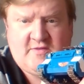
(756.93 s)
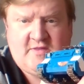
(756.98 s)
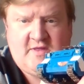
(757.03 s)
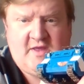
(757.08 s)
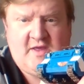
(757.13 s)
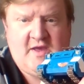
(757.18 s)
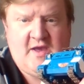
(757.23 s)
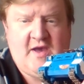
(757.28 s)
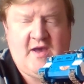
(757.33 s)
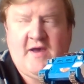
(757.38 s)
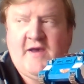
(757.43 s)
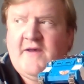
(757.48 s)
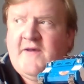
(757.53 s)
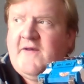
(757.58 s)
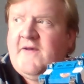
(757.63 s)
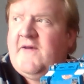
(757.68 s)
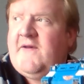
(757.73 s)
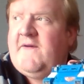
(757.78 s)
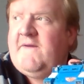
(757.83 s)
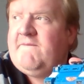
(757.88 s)

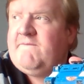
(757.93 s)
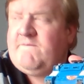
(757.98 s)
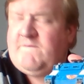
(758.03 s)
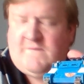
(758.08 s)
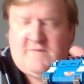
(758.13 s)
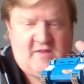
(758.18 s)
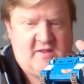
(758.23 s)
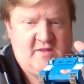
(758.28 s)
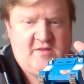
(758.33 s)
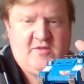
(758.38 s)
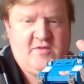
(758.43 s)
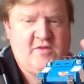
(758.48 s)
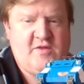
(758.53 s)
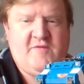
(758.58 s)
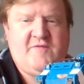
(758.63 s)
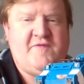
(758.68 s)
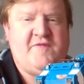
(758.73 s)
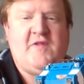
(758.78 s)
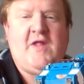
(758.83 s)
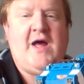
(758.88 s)
the
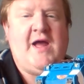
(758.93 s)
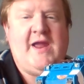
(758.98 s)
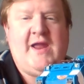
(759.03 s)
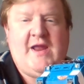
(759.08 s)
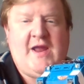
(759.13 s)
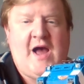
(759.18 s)
flying